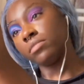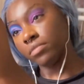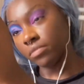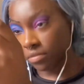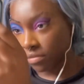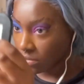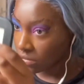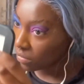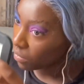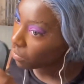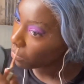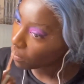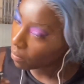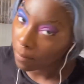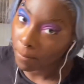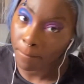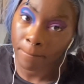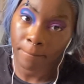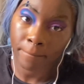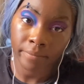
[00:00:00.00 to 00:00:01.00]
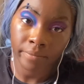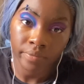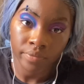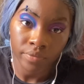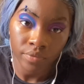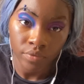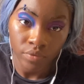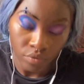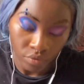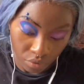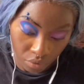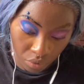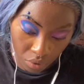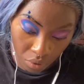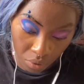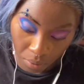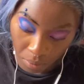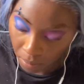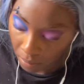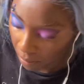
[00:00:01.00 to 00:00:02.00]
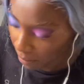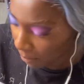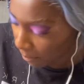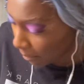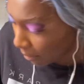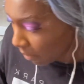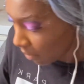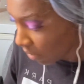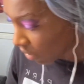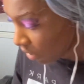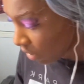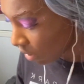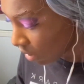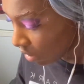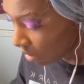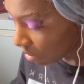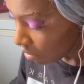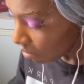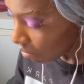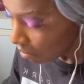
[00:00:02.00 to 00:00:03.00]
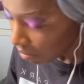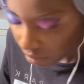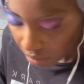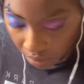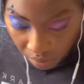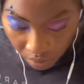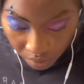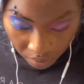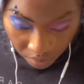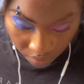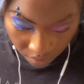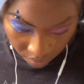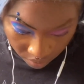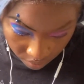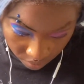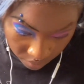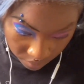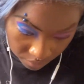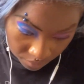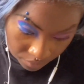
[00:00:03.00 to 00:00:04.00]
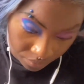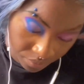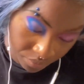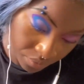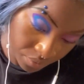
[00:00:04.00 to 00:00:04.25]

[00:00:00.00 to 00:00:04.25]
I posted this TikTok um, a few days ago and it got viral.